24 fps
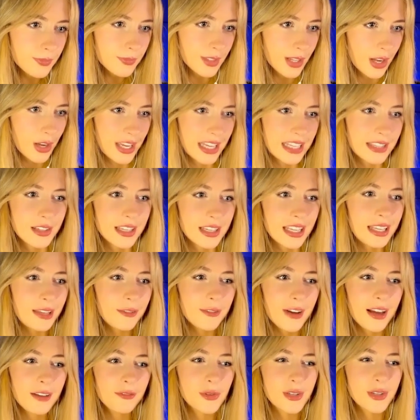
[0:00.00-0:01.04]
Okay, so
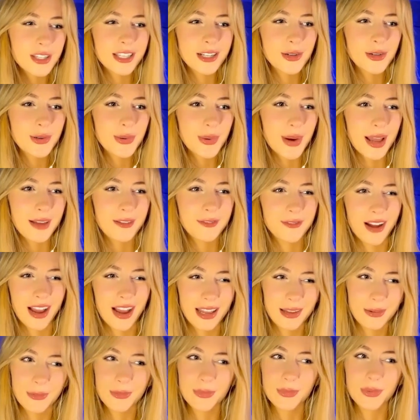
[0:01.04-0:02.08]
e5 wasn't quite
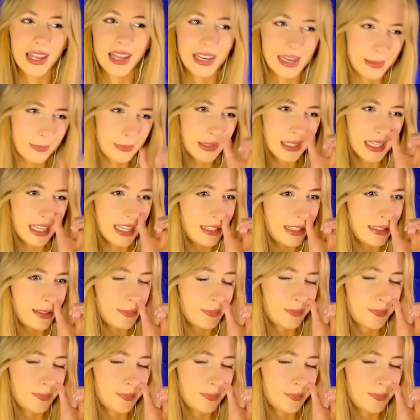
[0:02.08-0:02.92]
right when I played it.